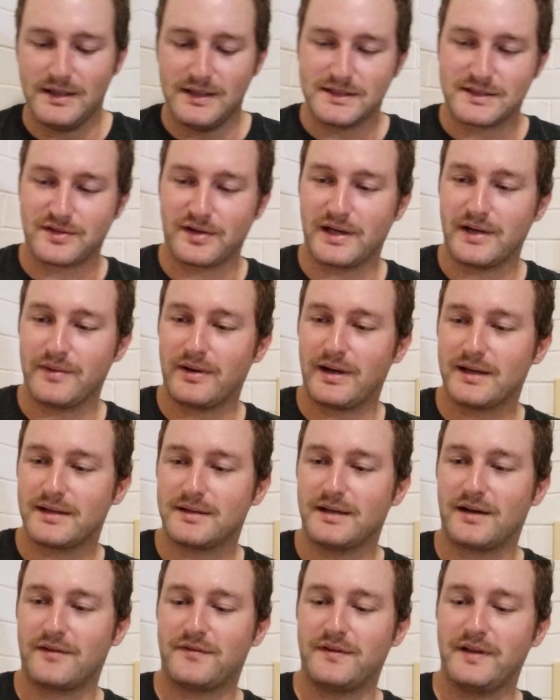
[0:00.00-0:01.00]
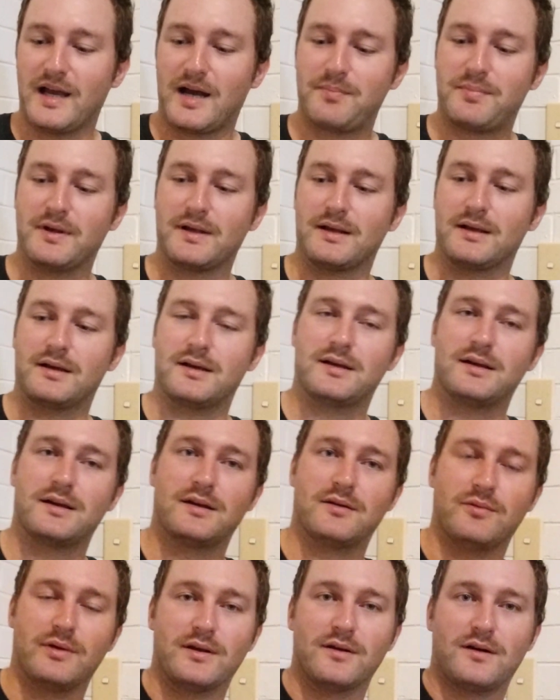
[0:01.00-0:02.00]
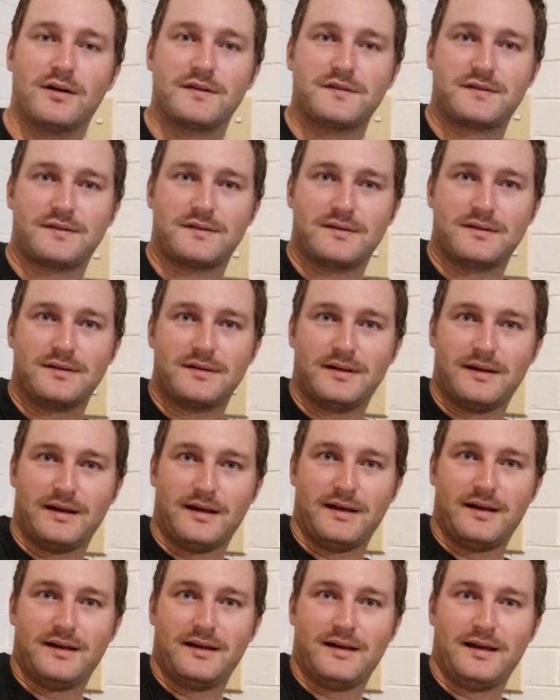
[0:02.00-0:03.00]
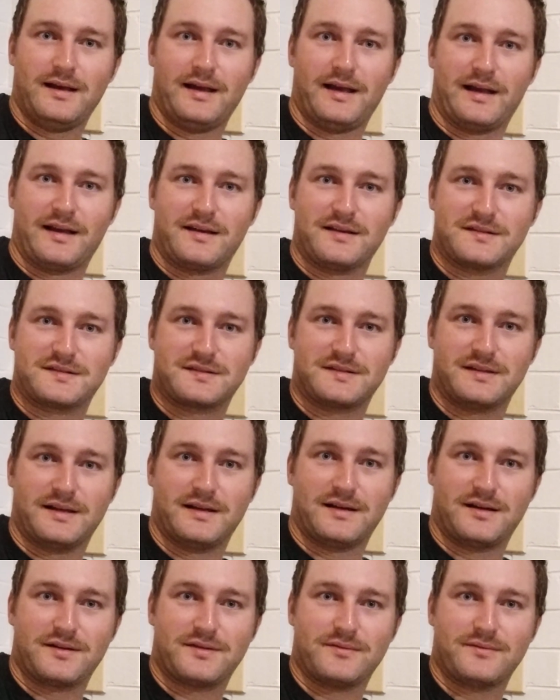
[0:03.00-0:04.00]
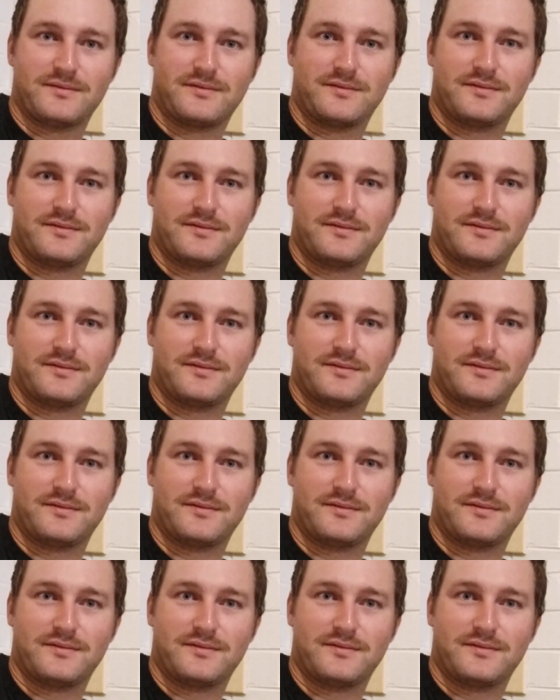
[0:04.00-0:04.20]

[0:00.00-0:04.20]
So anyway, enough yapping. We got Anchor Stout